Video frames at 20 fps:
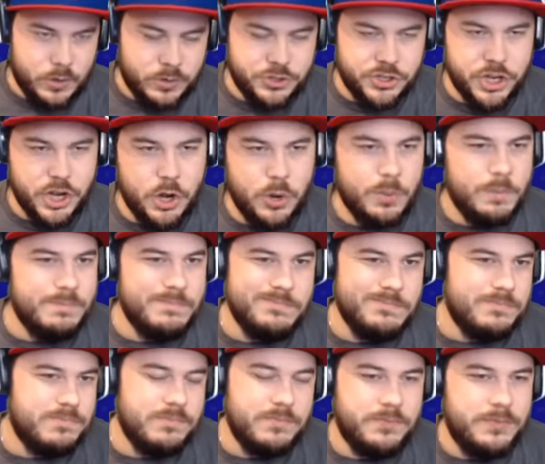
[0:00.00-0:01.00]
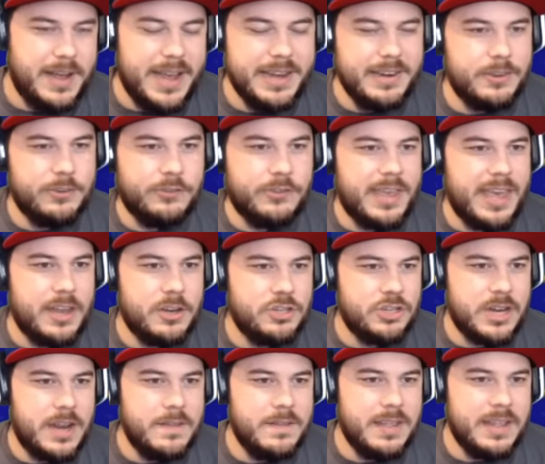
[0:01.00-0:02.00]
So find a
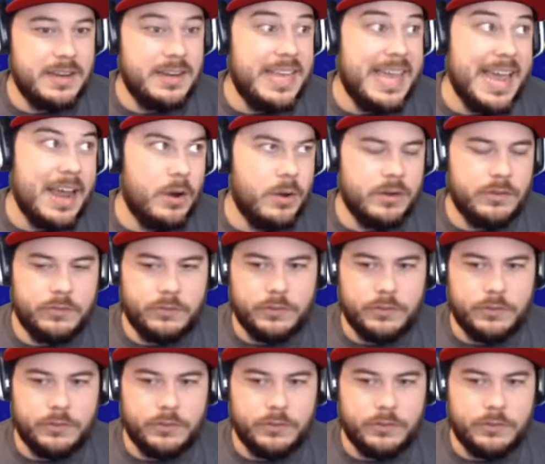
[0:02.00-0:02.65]
sketch and then Gary's